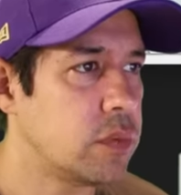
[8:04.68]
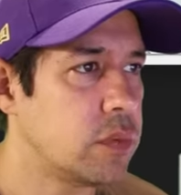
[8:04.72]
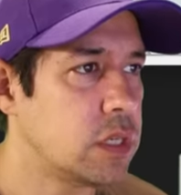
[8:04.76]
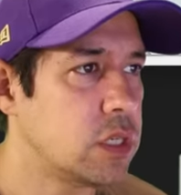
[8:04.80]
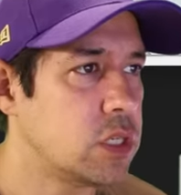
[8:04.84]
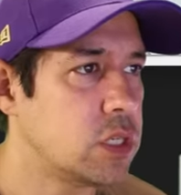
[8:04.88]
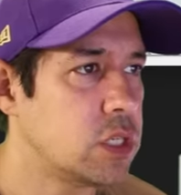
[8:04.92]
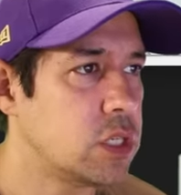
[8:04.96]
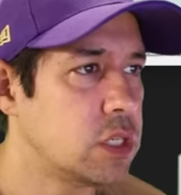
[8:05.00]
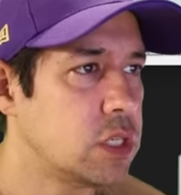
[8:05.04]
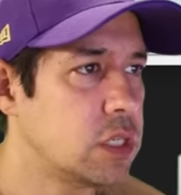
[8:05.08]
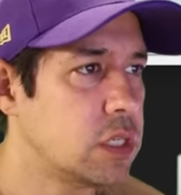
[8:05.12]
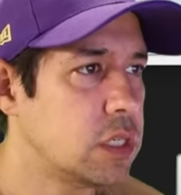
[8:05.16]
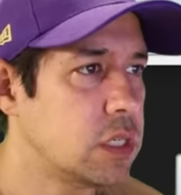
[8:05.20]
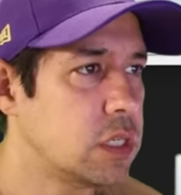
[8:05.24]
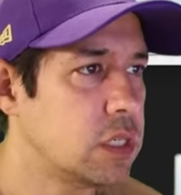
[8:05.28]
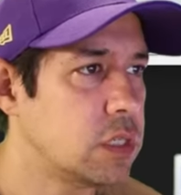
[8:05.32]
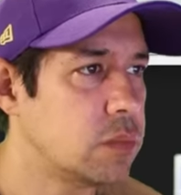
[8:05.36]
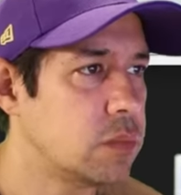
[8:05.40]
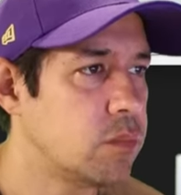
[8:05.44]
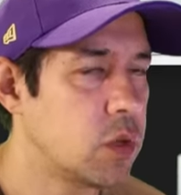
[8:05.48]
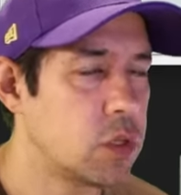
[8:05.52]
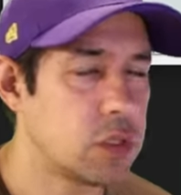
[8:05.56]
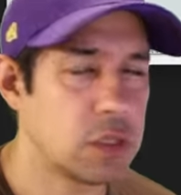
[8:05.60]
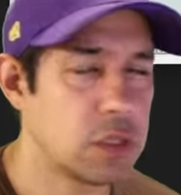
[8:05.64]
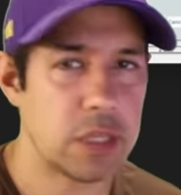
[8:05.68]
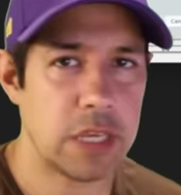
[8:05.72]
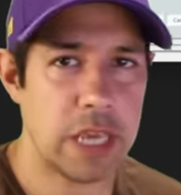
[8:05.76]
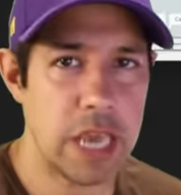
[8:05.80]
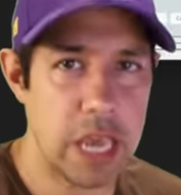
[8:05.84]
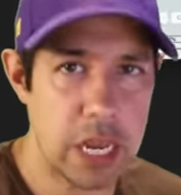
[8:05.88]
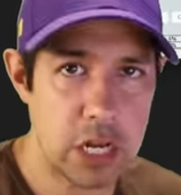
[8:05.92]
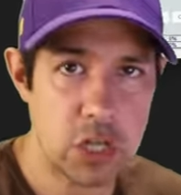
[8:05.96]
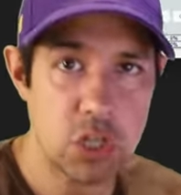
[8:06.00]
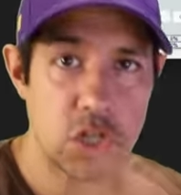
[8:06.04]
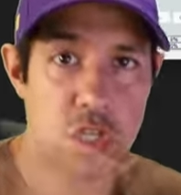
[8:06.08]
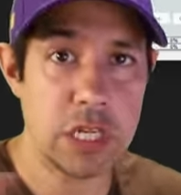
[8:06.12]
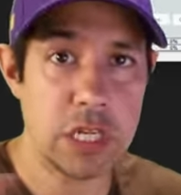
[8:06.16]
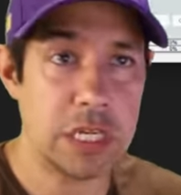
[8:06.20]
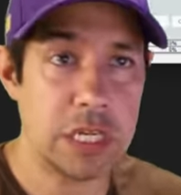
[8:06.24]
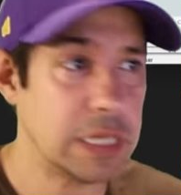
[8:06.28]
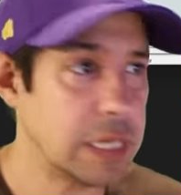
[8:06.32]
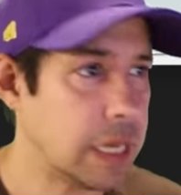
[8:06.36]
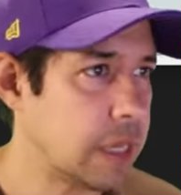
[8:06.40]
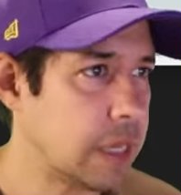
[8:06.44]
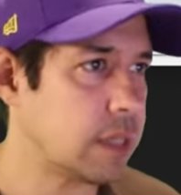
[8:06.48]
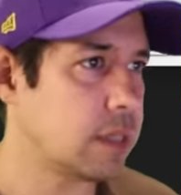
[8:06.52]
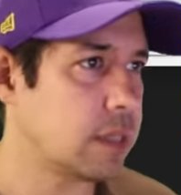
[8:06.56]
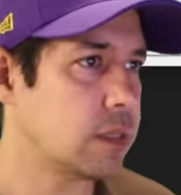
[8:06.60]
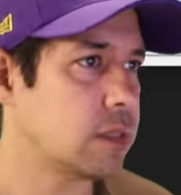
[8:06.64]
image is mostly edge
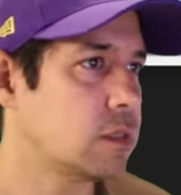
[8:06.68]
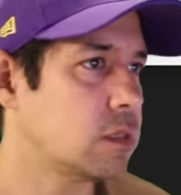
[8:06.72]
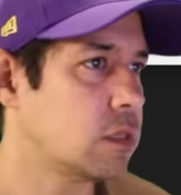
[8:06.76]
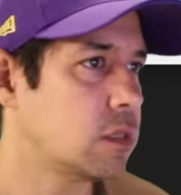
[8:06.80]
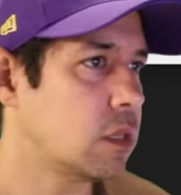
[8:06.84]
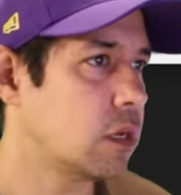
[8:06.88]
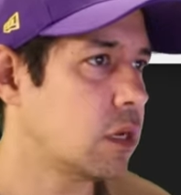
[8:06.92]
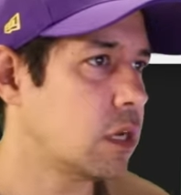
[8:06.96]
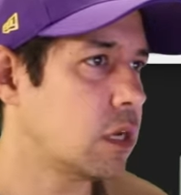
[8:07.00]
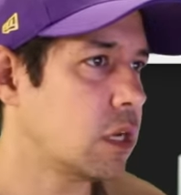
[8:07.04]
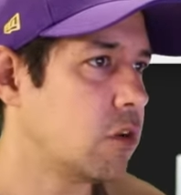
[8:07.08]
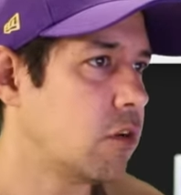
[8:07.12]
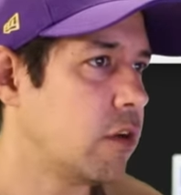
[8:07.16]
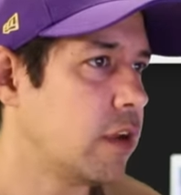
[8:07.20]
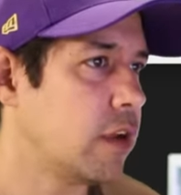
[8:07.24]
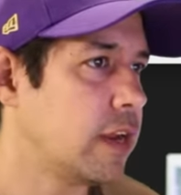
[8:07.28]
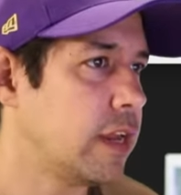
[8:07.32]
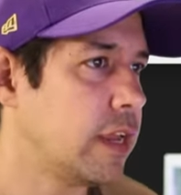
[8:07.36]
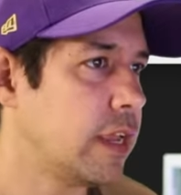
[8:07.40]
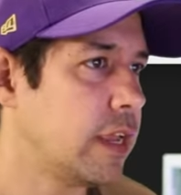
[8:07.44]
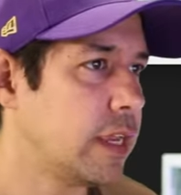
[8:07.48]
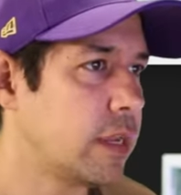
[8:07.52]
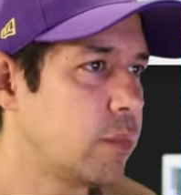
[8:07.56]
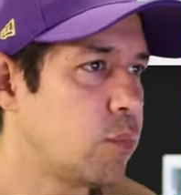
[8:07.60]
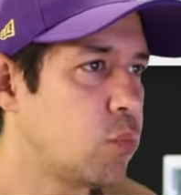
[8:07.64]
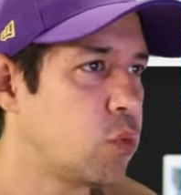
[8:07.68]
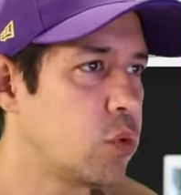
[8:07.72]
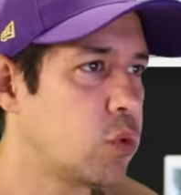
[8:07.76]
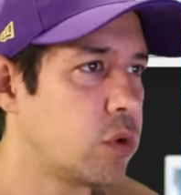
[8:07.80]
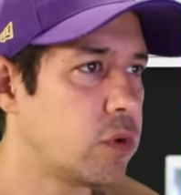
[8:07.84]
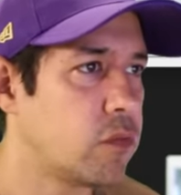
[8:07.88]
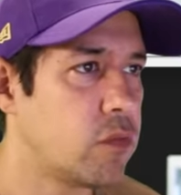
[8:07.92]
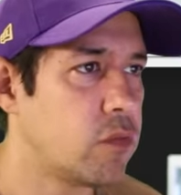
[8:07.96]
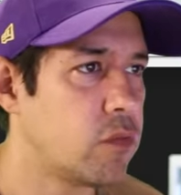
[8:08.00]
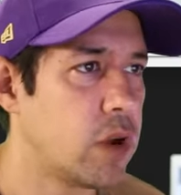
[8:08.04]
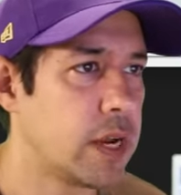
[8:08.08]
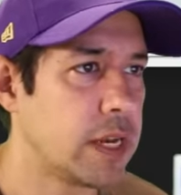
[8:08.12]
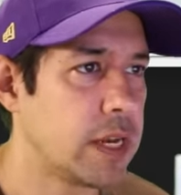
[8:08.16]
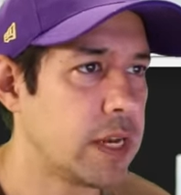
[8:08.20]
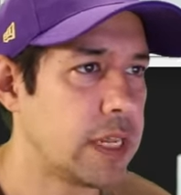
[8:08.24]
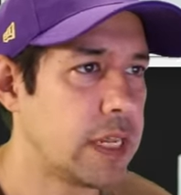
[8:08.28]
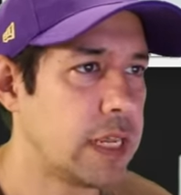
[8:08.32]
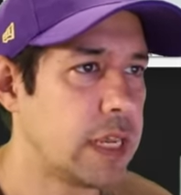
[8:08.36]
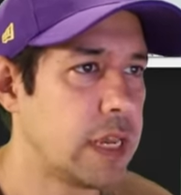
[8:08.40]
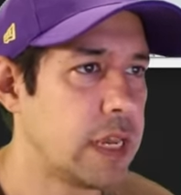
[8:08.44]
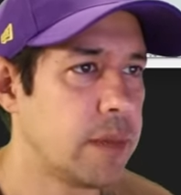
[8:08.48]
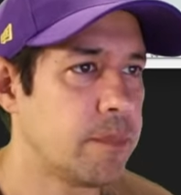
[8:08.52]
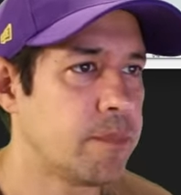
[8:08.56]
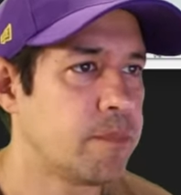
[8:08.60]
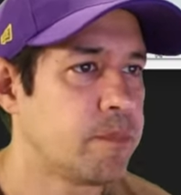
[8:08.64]
detail. So I'm going to create an anchor point right
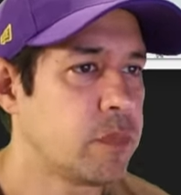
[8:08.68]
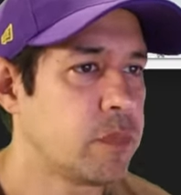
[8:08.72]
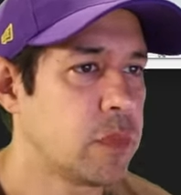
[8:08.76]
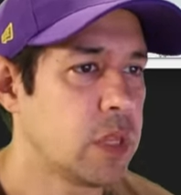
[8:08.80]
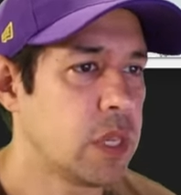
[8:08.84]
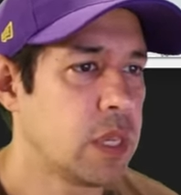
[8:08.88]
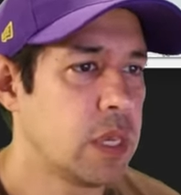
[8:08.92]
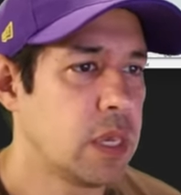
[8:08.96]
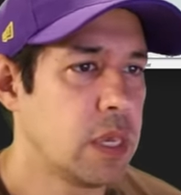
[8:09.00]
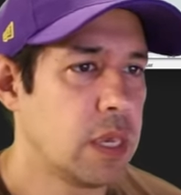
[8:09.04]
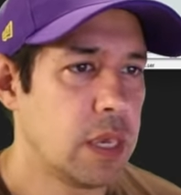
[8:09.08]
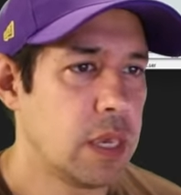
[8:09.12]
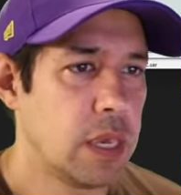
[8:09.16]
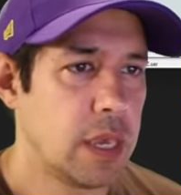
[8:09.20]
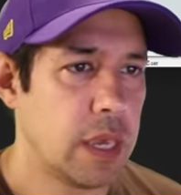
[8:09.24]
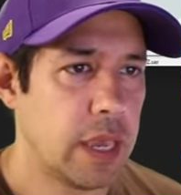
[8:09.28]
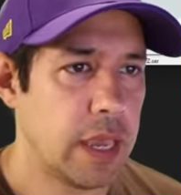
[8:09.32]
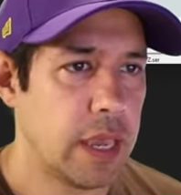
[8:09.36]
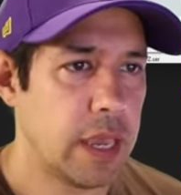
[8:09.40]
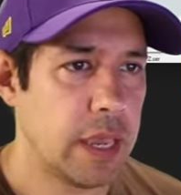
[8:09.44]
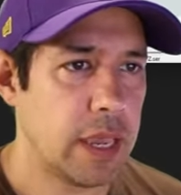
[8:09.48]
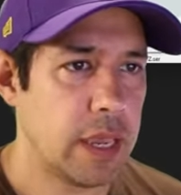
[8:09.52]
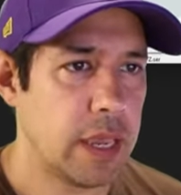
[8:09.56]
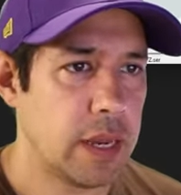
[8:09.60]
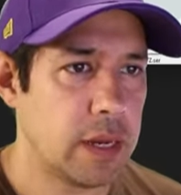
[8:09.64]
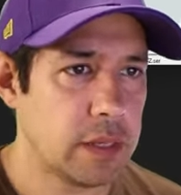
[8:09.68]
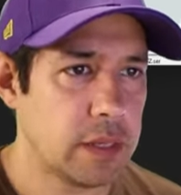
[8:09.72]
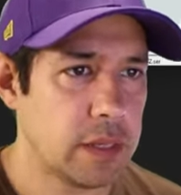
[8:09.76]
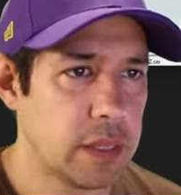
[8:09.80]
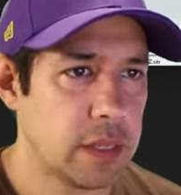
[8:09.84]
here. And